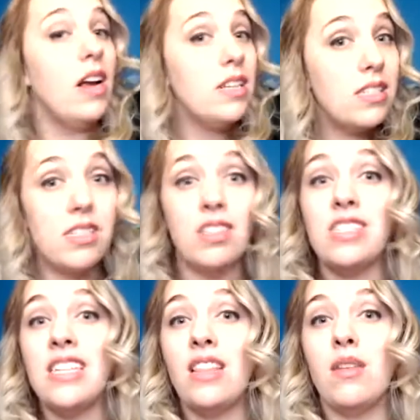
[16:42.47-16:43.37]
Still
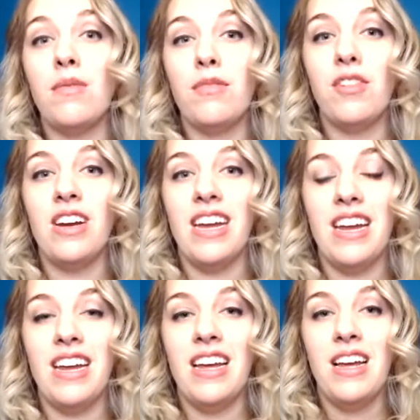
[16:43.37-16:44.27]
set them
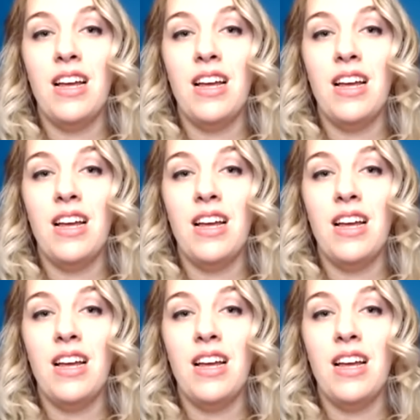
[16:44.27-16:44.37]
free,